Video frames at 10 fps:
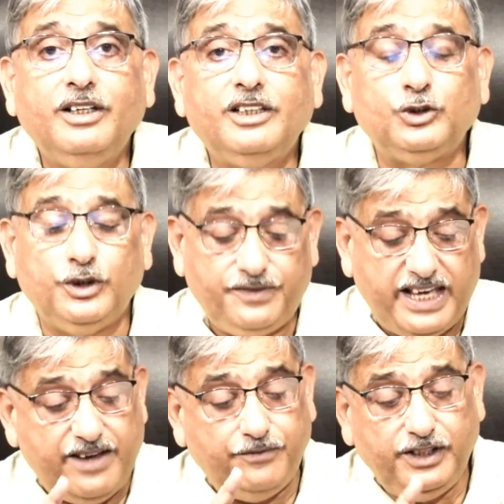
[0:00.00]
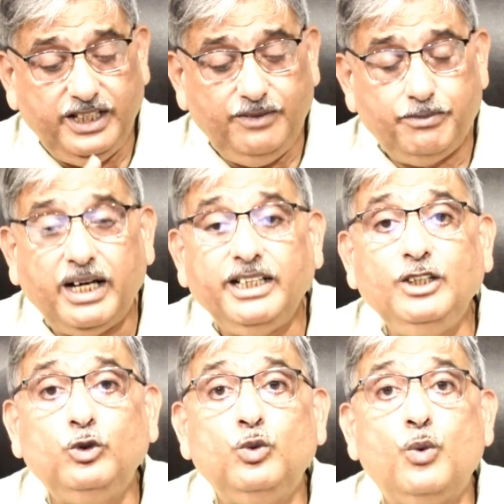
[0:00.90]
So if everybody
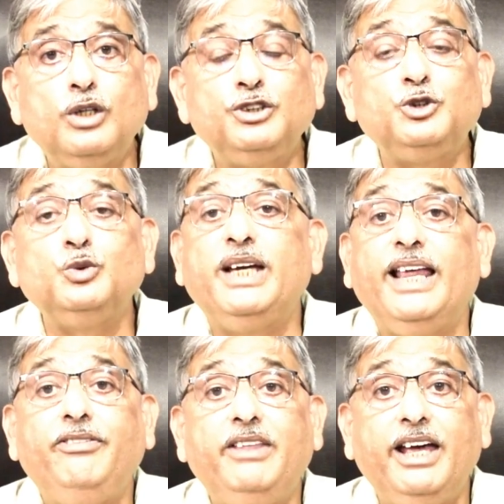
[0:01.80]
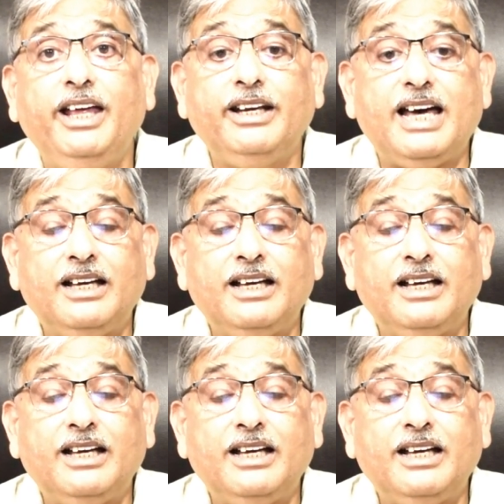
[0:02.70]
who wants to get their